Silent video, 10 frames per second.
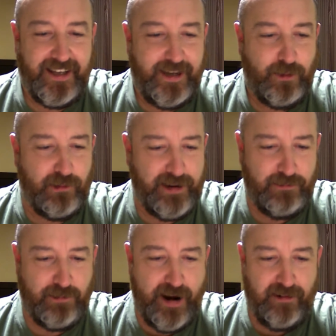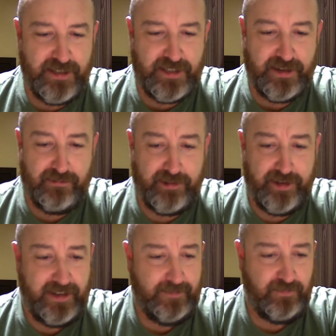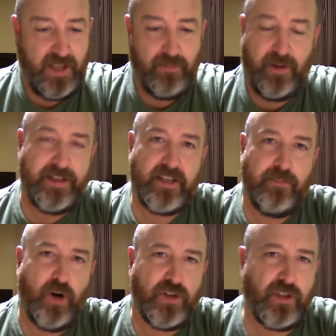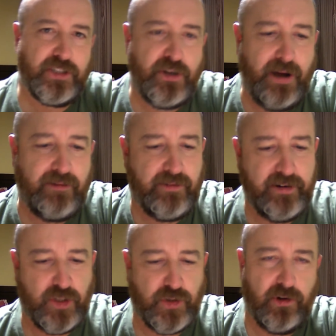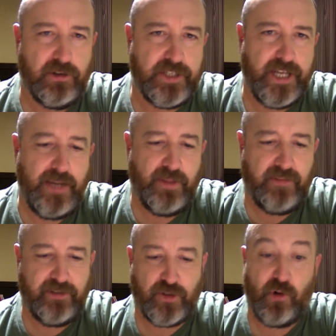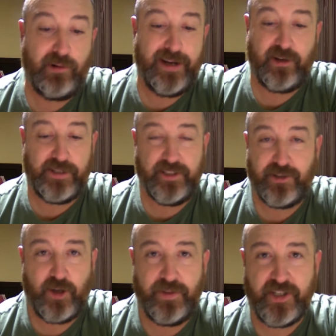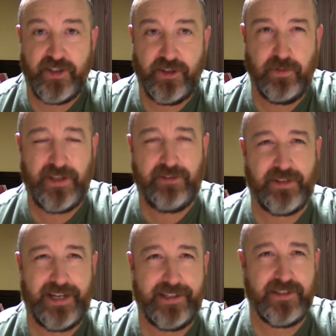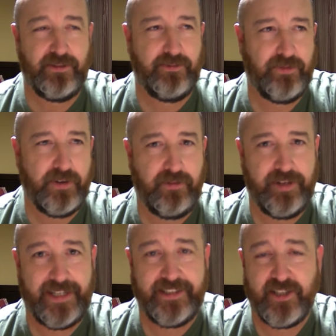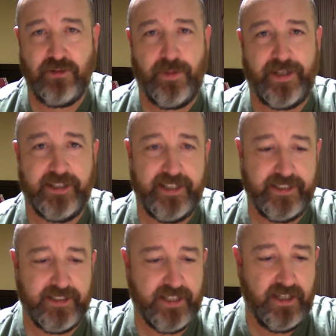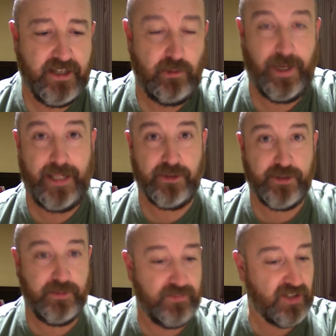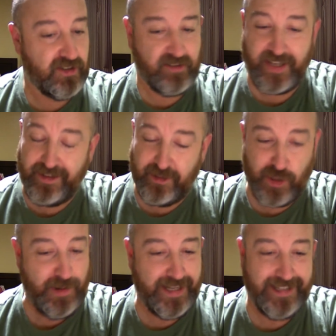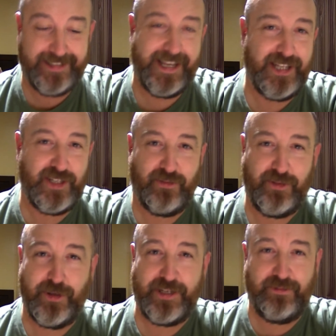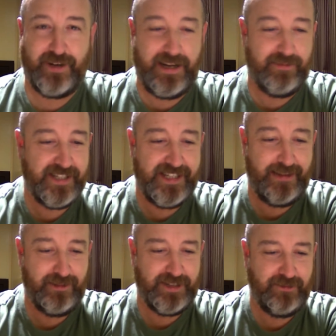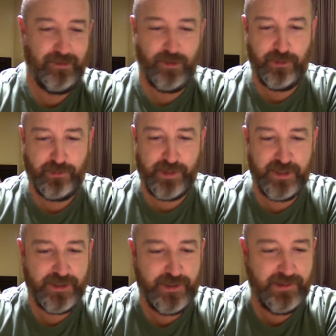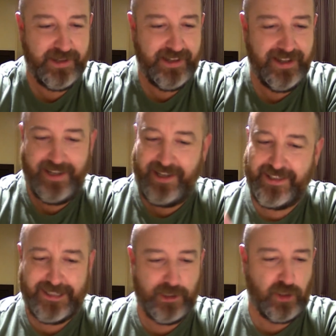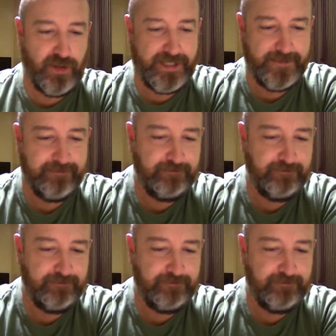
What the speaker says: Alright, where else have we? Yeah, but I said Portugal do have a very strong team. They have a strong record in this competition, but they've got the likes of Fernandes from Man United, Ronaldo, still doing it at the age of 35, is he now? Is he 402? Still got it.